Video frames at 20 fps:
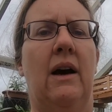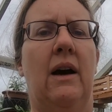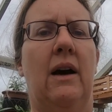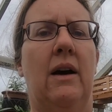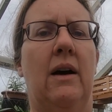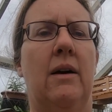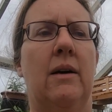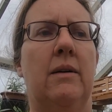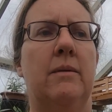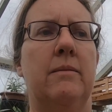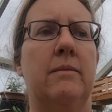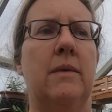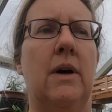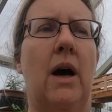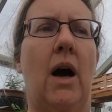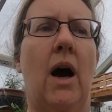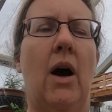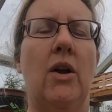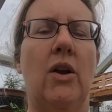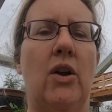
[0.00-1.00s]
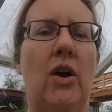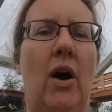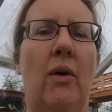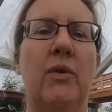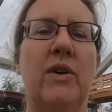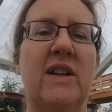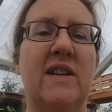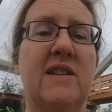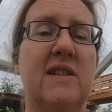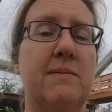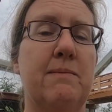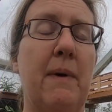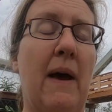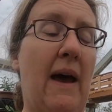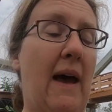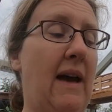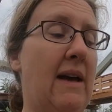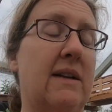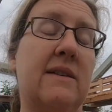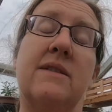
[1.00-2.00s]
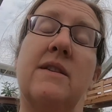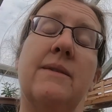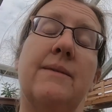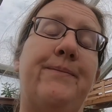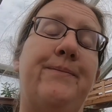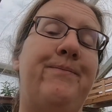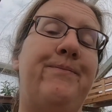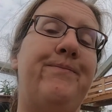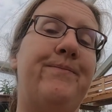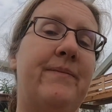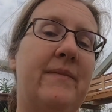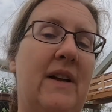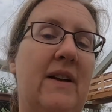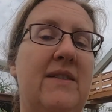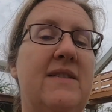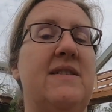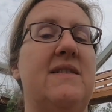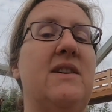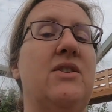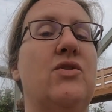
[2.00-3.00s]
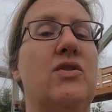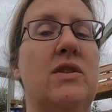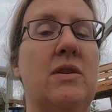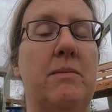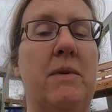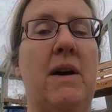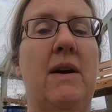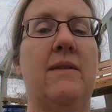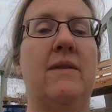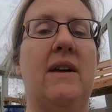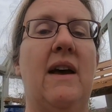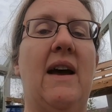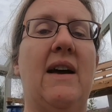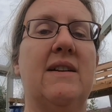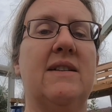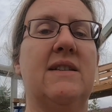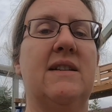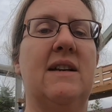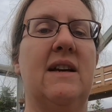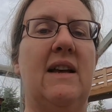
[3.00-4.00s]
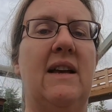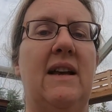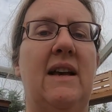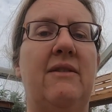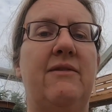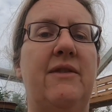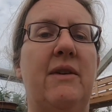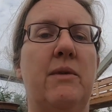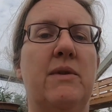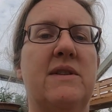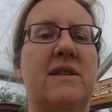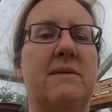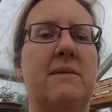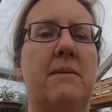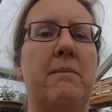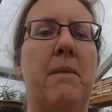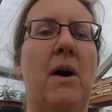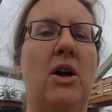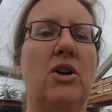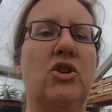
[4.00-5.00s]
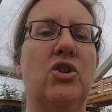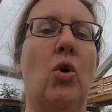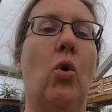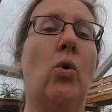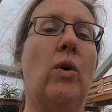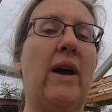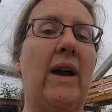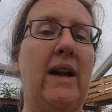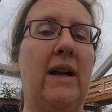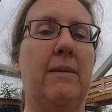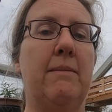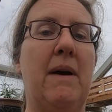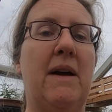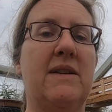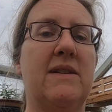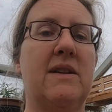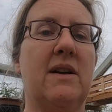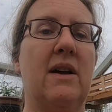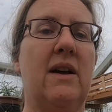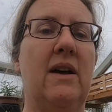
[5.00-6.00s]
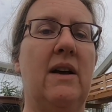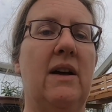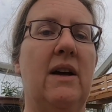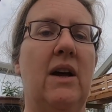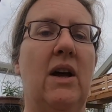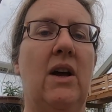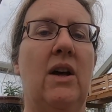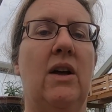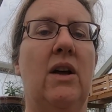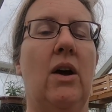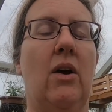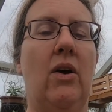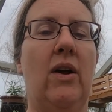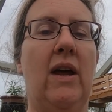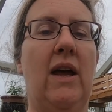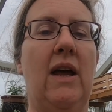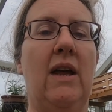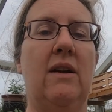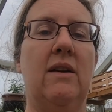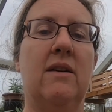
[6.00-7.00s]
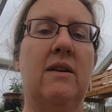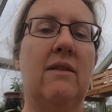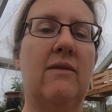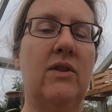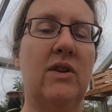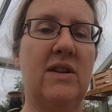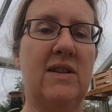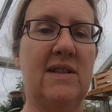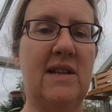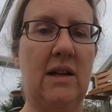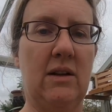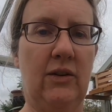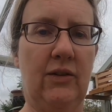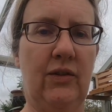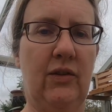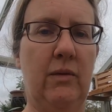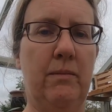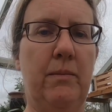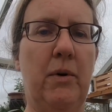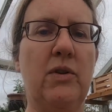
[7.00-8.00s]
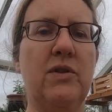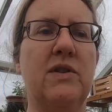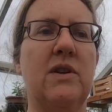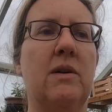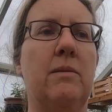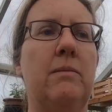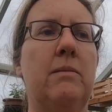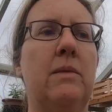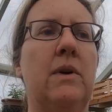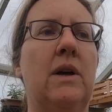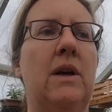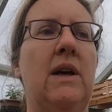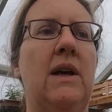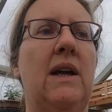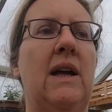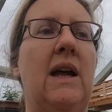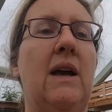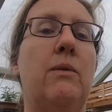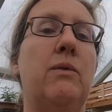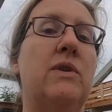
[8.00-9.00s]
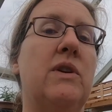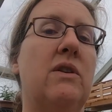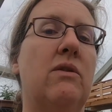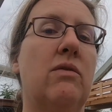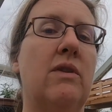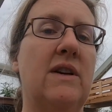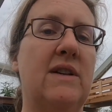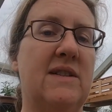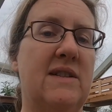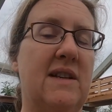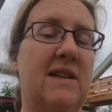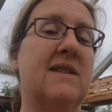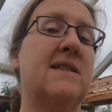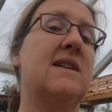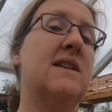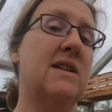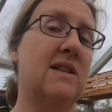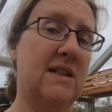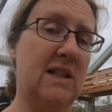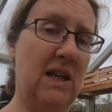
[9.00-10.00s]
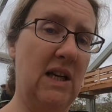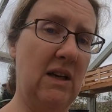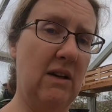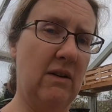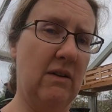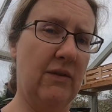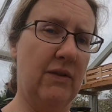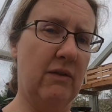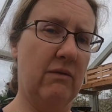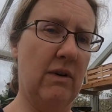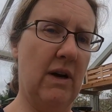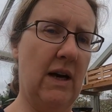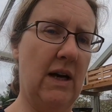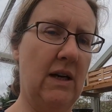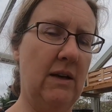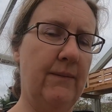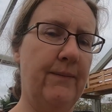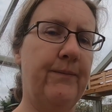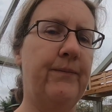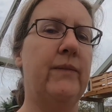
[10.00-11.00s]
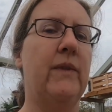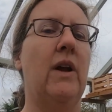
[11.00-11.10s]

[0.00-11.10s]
um, I would expect, this is the interesting bit, that if there was much organic matter going in, given that it settles to the bottom, it would increase the acidity of the rain.